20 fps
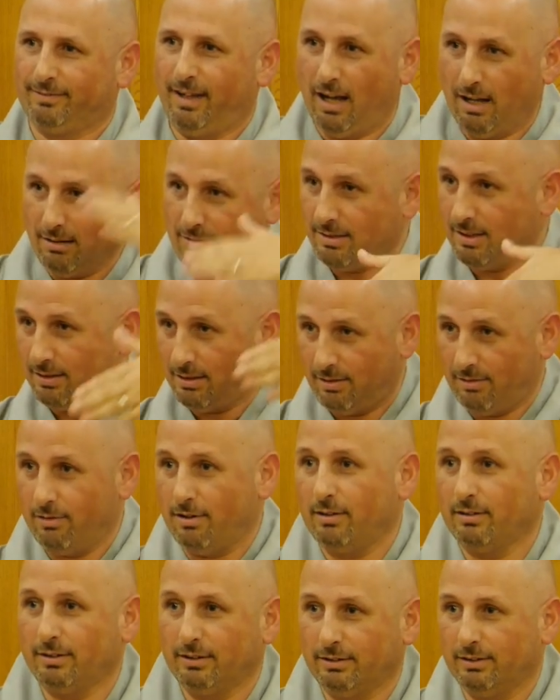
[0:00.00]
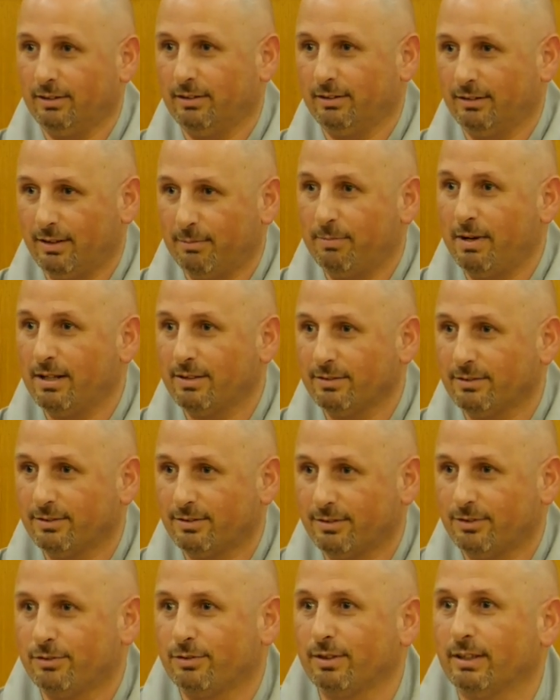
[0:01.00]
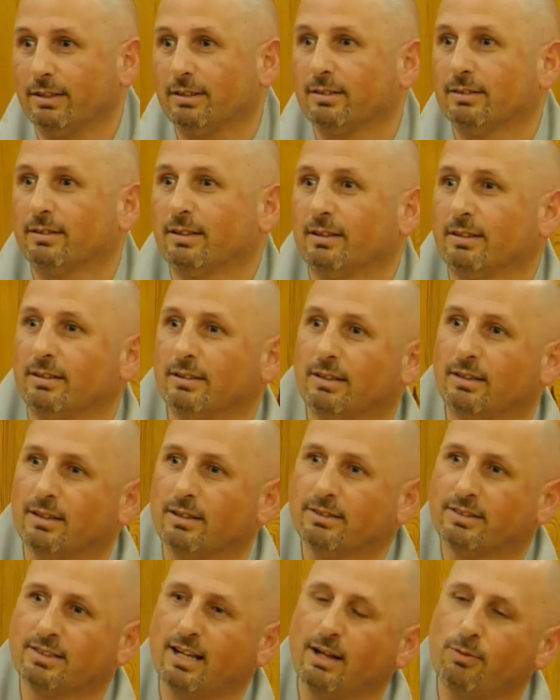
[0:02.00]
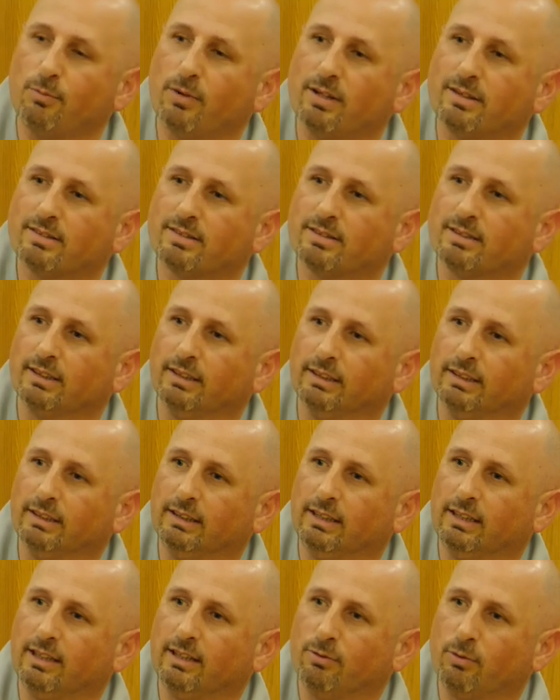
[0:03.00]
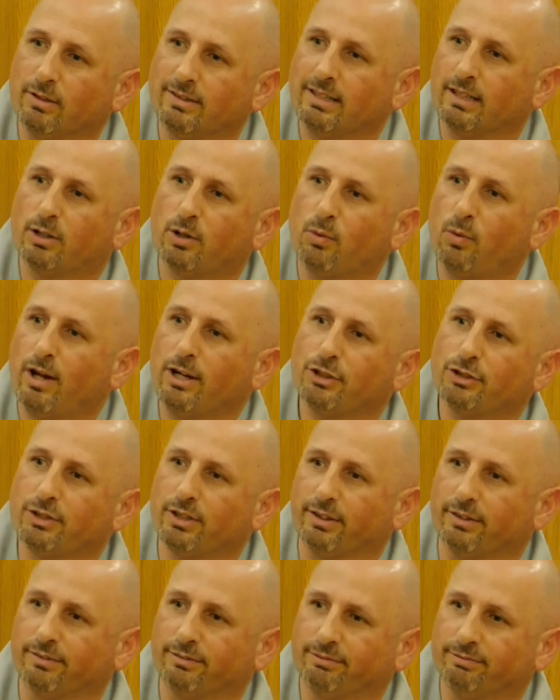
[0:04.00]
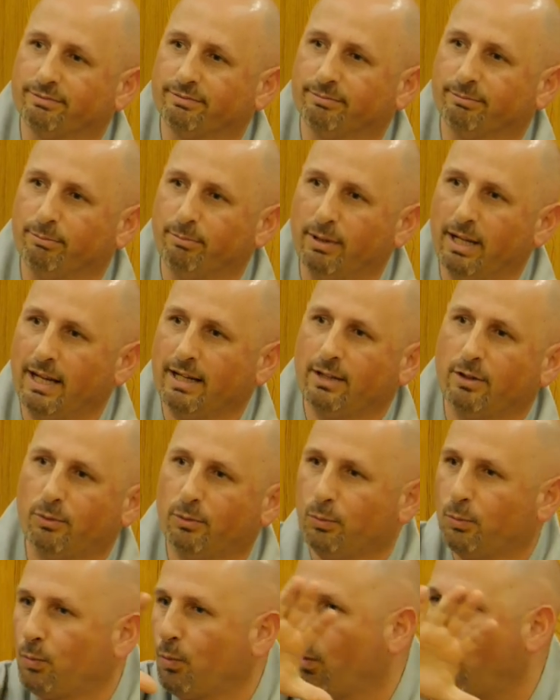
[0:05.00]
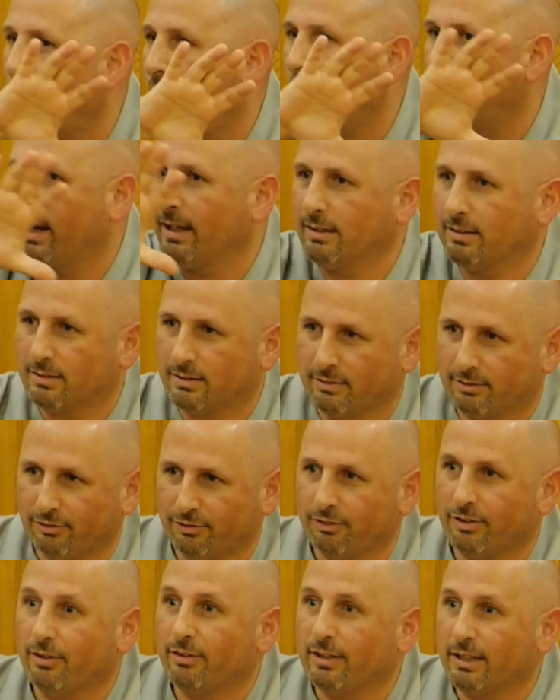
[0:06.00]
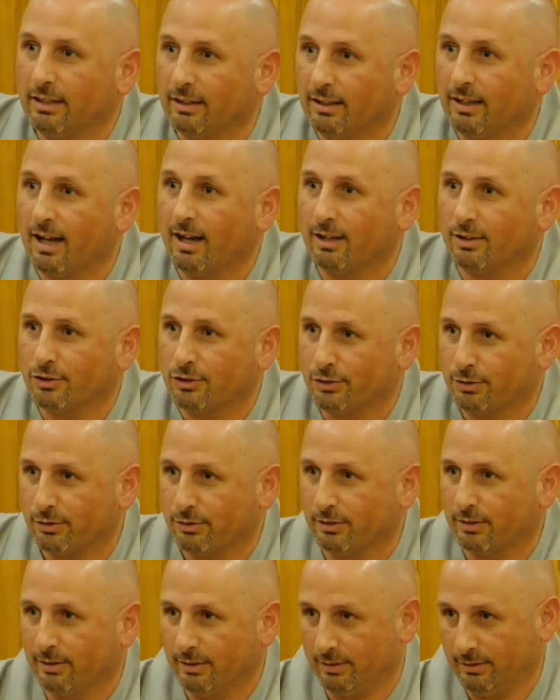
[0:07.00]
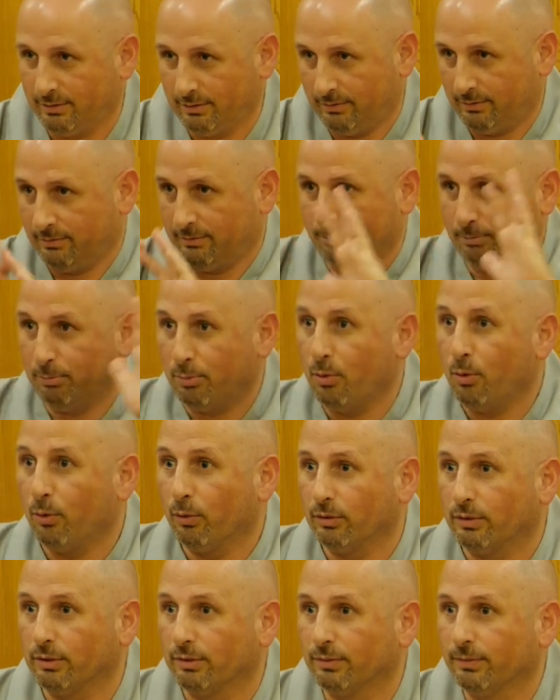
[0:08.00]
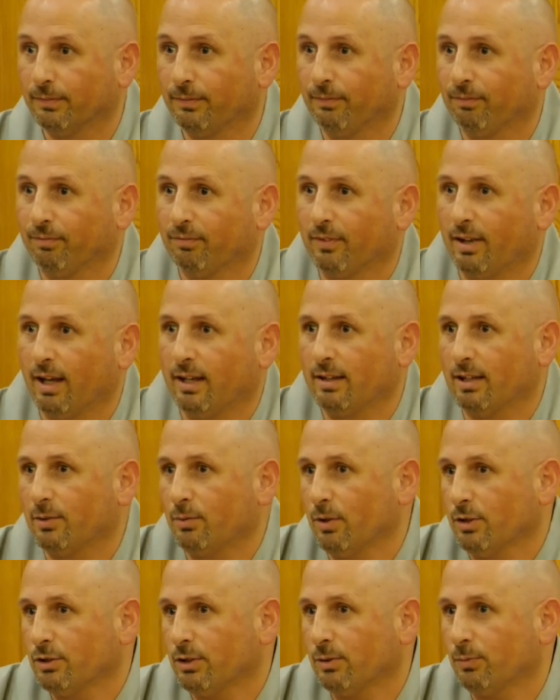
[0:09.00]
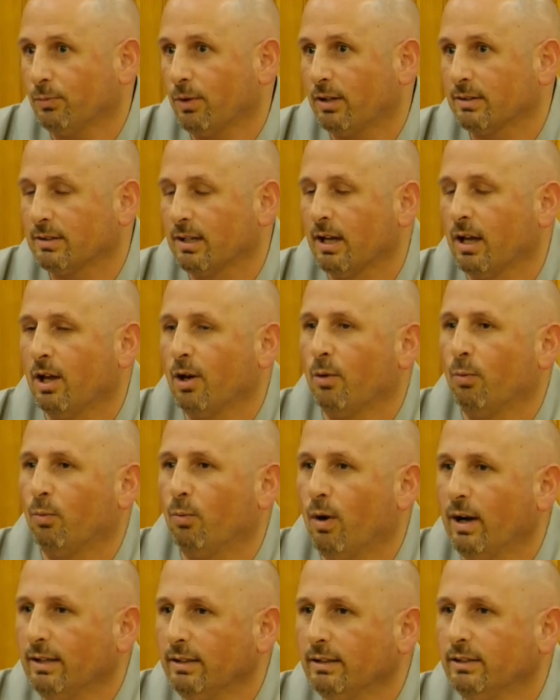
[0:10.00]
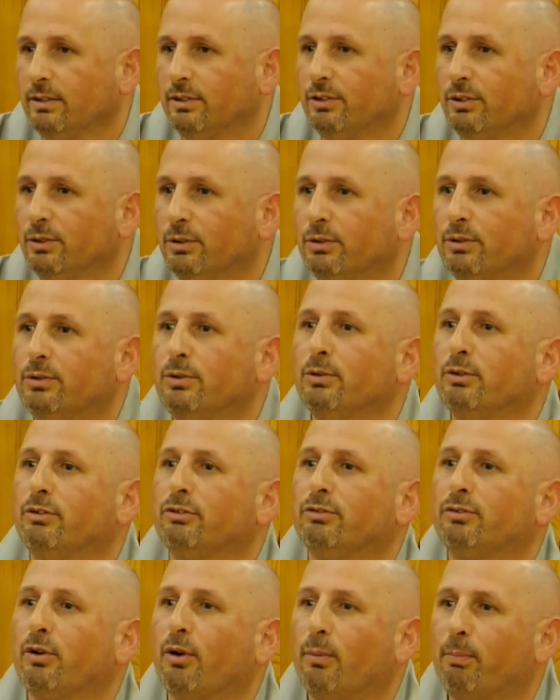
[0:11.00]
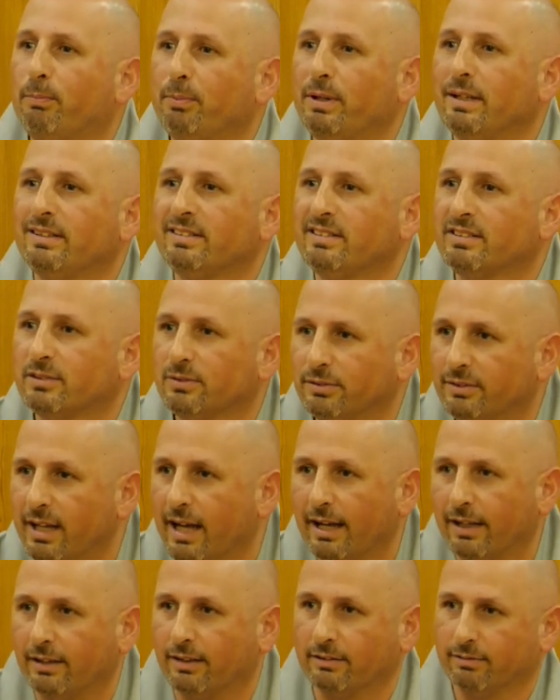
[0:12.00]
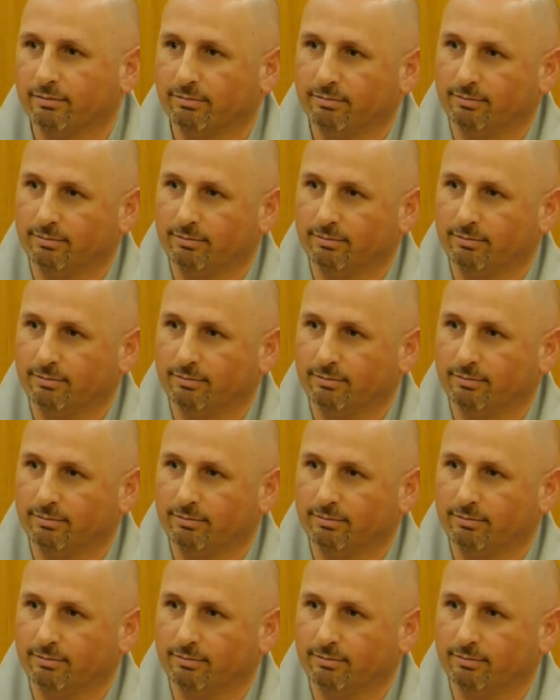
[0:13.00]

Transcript: Outside the road, you know, on the main street, and the sign was, it was a question, black on white, very large board. And the question was, what did you do for peace today?